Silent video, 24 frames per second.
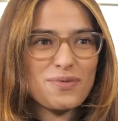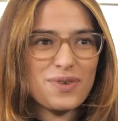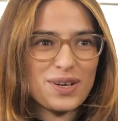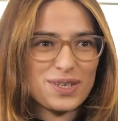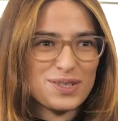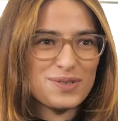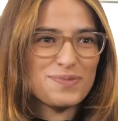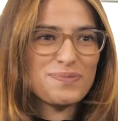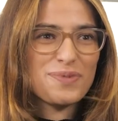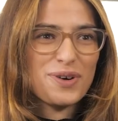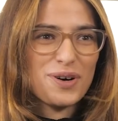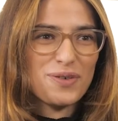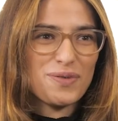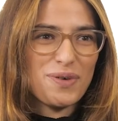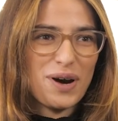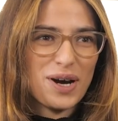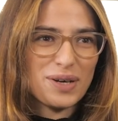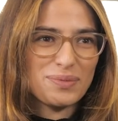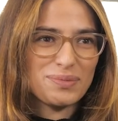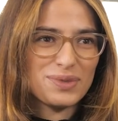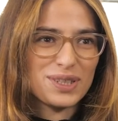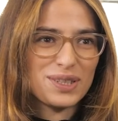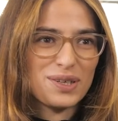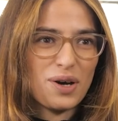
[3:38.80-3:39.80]
which
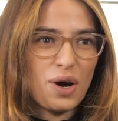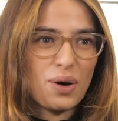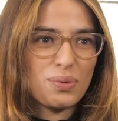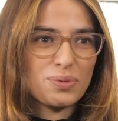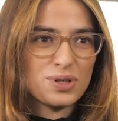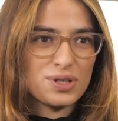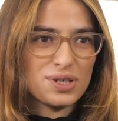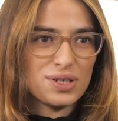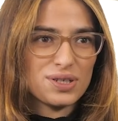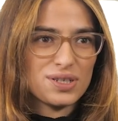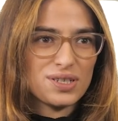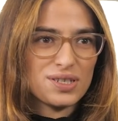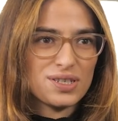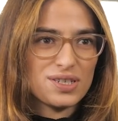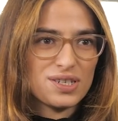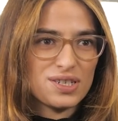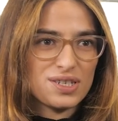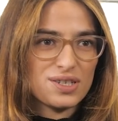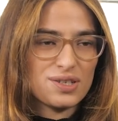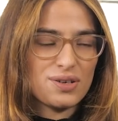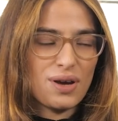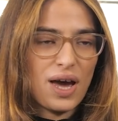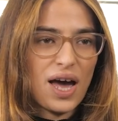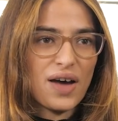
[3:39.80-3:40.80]
provide me the
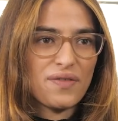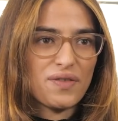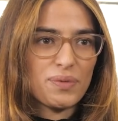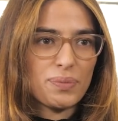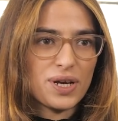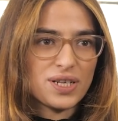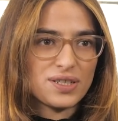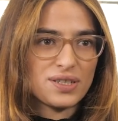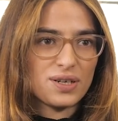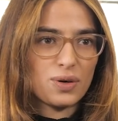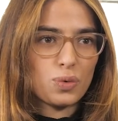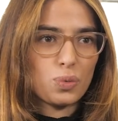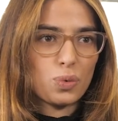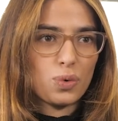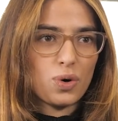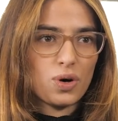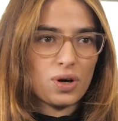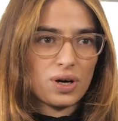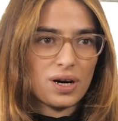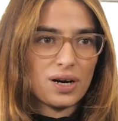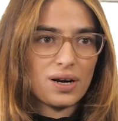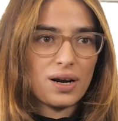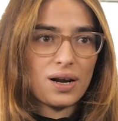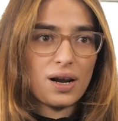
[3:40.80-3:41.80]
opportunity to have a better
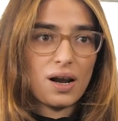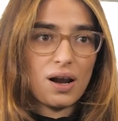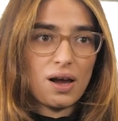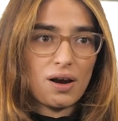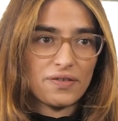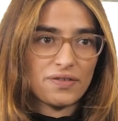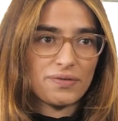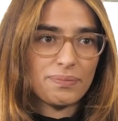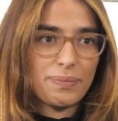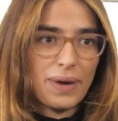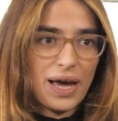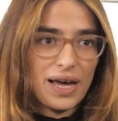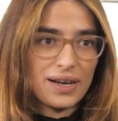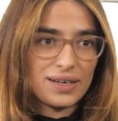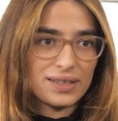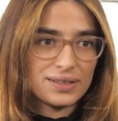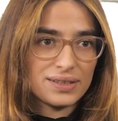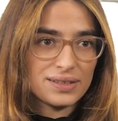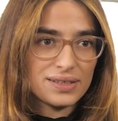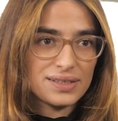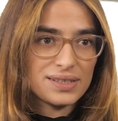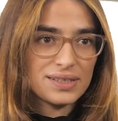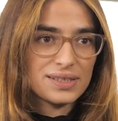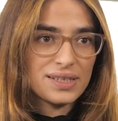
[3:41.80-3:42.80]
work-life
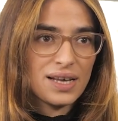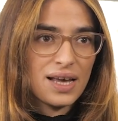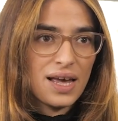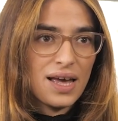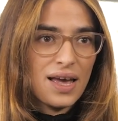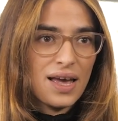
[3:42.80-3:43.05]
balance.